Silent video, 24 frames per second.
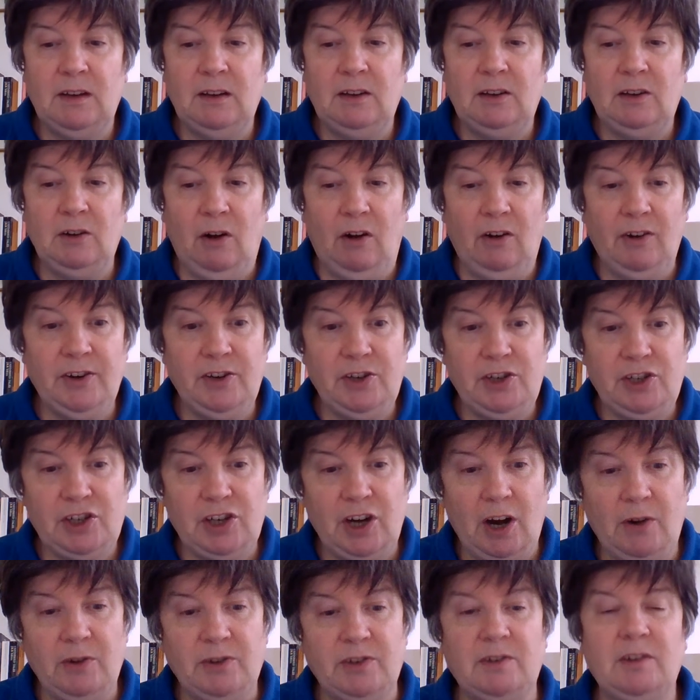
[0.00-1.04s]
God has
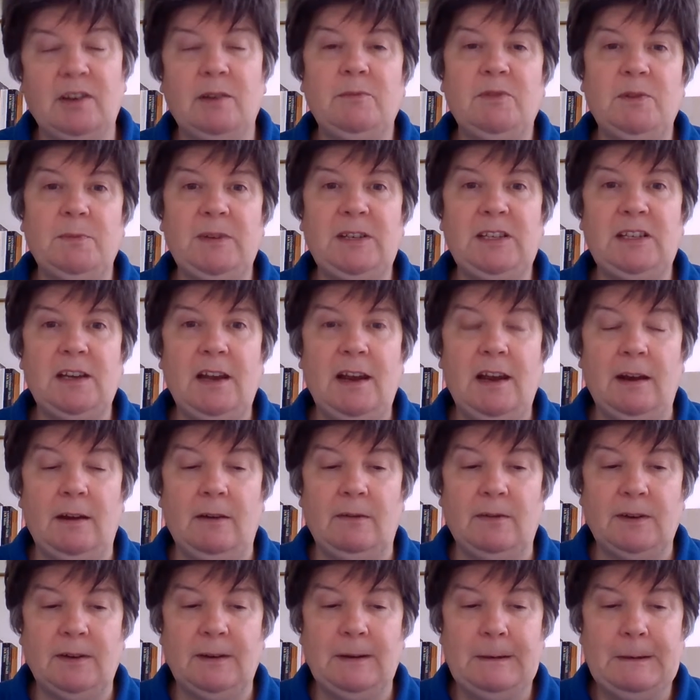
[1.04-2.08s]
chosen them to be saved.